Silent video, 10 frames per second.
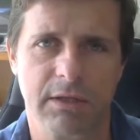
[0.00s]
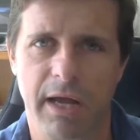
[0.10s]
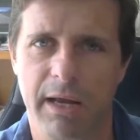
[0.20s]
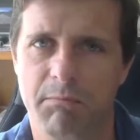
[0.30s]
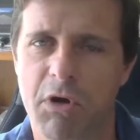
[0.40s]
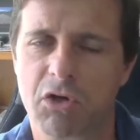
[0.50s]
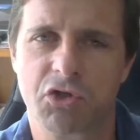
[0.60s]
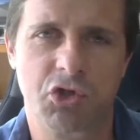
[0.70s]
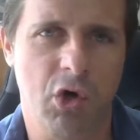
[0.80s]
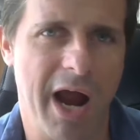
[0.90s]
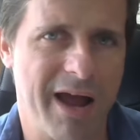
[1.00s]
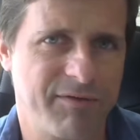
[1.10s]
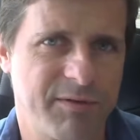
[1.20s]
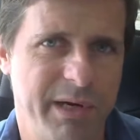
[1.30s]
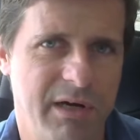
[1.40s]
and most
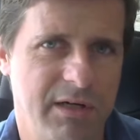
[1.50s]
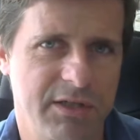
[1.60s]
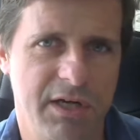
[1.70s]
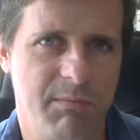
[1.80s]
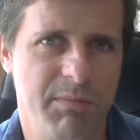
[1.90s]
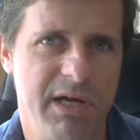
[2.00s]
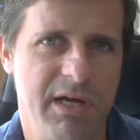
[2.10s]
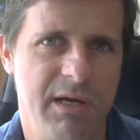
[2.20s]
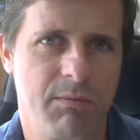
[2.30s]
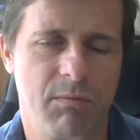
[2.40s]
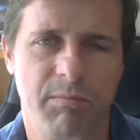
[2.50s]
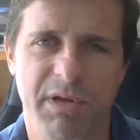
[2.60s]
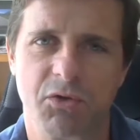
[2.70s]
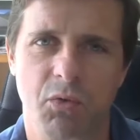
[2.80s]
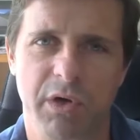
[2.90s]
draft beer is going to be
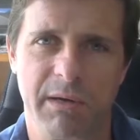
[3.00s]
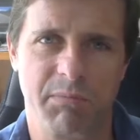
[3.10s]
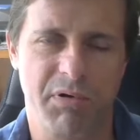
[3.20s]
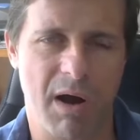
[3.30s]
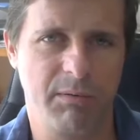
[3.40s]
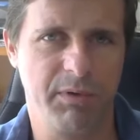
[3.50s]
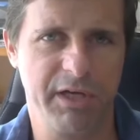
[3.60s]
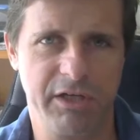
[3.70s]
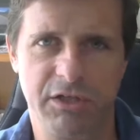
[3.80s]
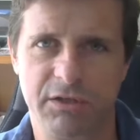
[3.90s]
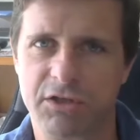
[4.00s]
between probably